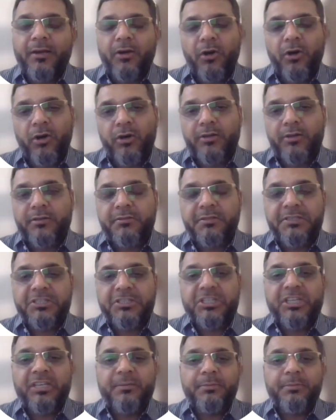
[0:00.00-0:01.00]
or
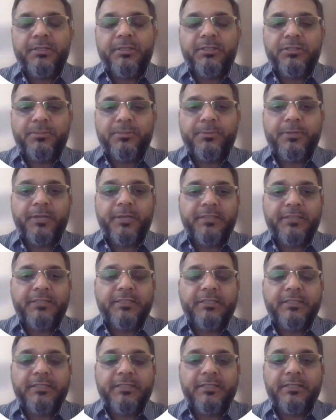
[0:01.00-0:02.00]
it can be
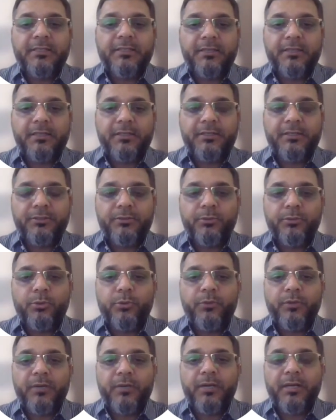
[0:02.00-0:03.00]
jeopardizing the
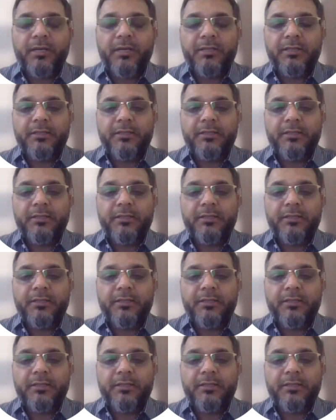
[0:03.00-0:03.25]
overall